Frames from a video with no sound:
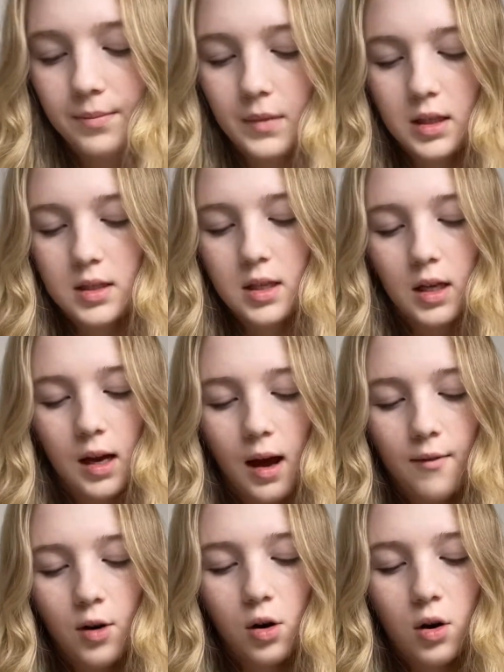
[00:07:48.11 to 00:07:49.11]
It's the
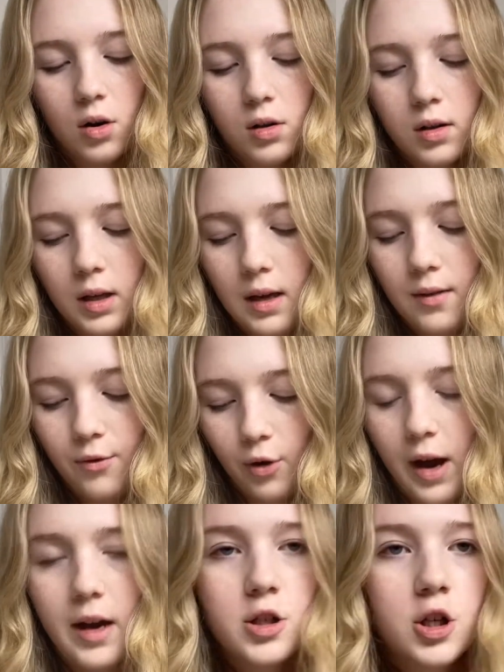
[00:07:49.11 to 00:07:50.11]
CoverGirl Clean
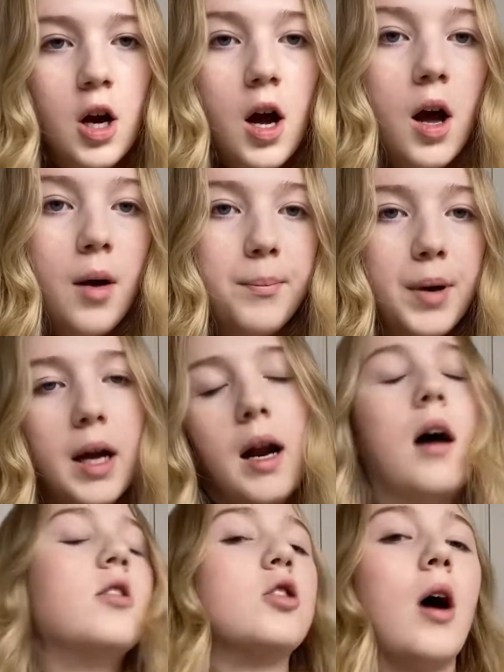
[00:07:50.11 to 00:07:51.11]
Fresh, but
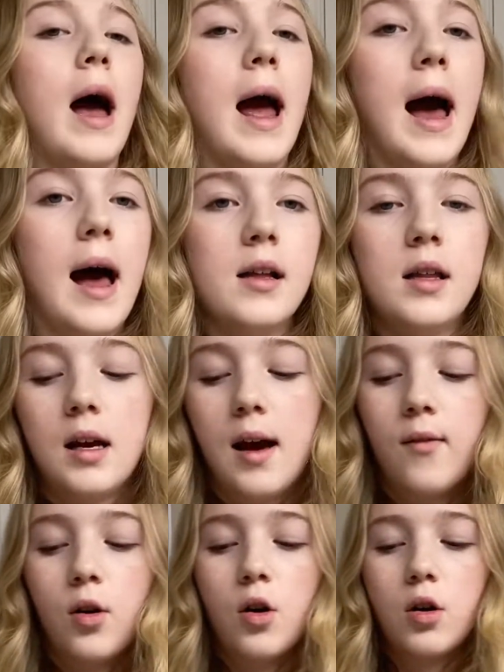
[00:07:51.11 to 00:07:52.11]
so I had the
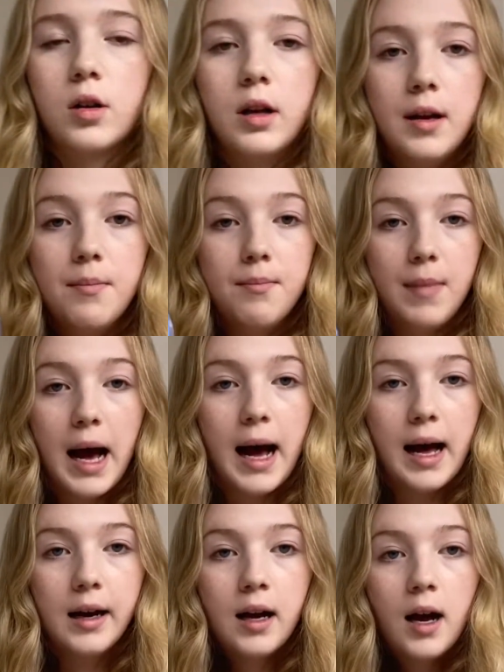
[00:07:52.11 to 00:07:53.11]
CoverGirl Clean
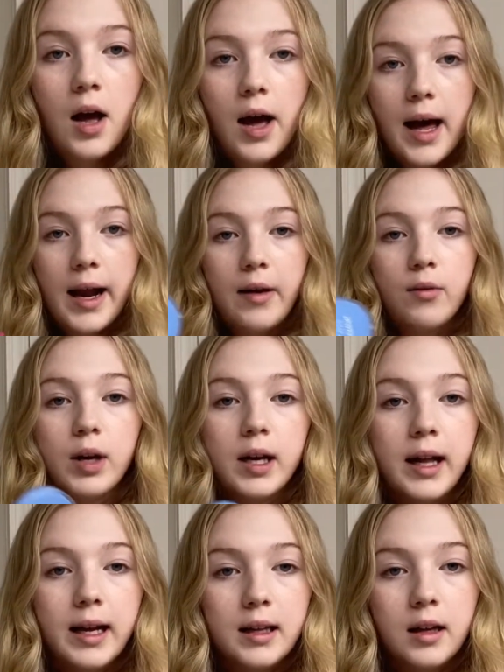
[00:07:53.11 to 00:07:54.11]
Matte, and I really
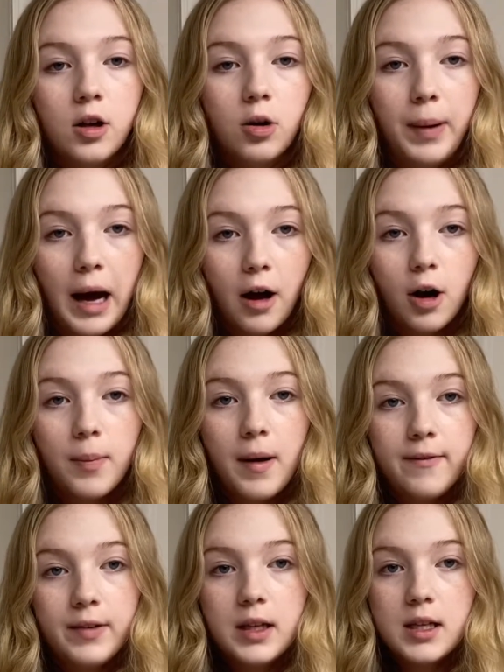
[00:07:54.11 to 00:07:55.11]
liked the little powder
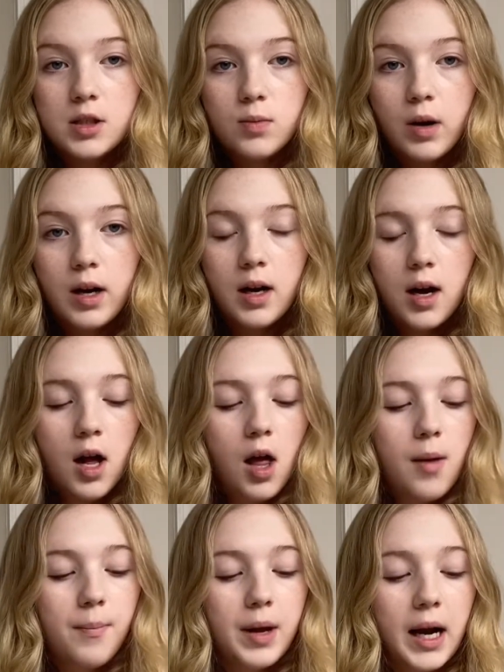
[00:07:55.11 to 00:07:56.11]
puff in this one,
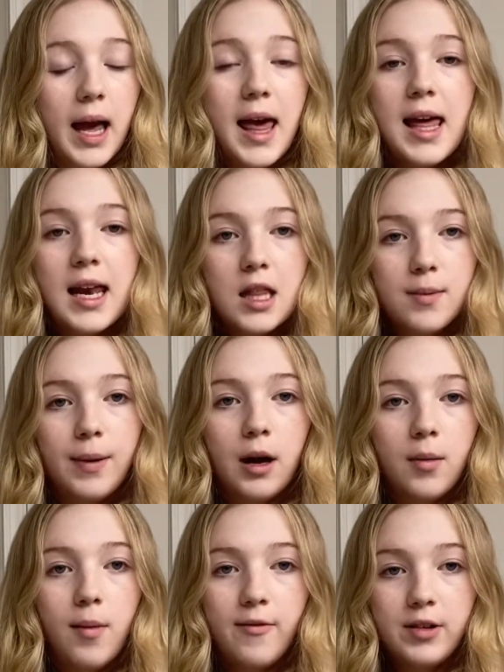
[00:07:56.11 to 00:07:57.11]
but I hated the powder
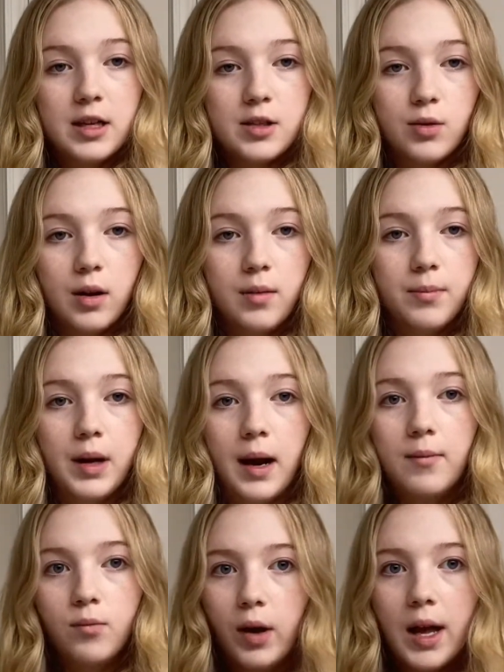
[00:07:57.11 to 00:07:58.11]
puff in this one, but I
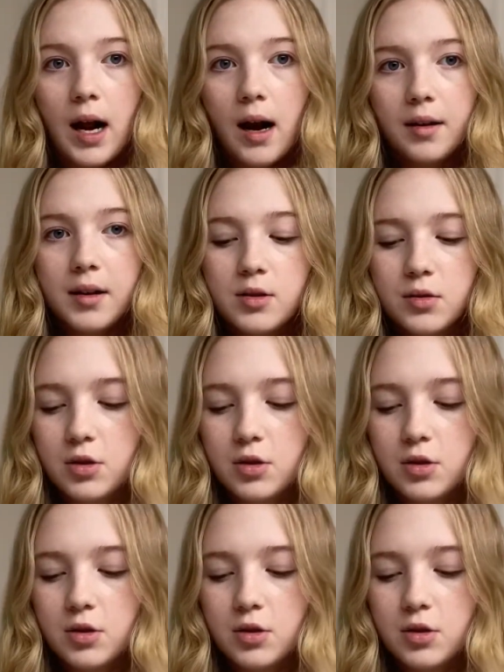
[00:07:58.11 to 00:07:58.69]
ran out of this one.